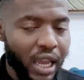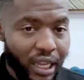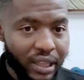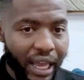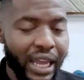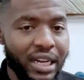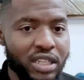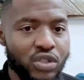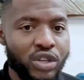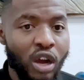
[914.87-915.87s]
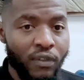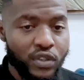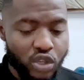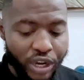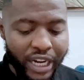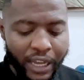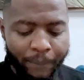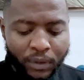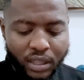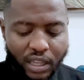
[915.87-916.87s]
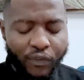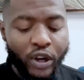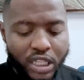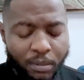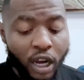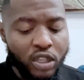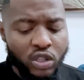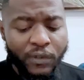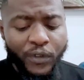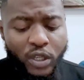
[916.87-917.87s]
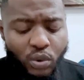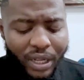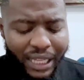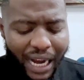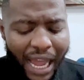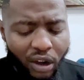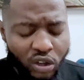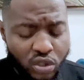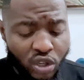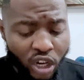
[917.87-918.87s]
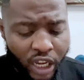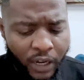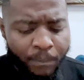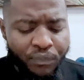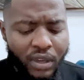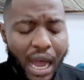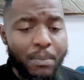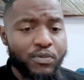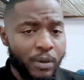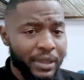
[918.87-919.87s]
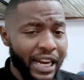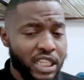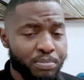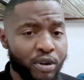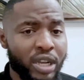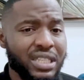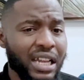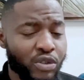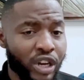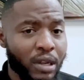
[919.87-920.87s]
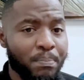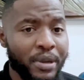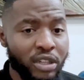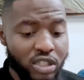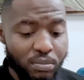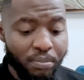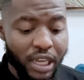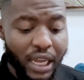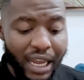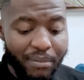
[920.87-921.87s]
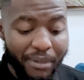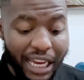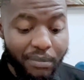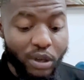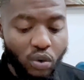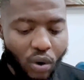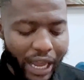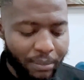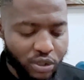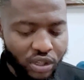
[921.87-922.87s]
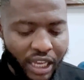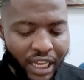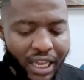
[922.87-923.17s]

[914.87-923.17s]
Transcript: in the industry of trading the Forex market. So the first one that I got to learn from that experience that really built me and made me who I am today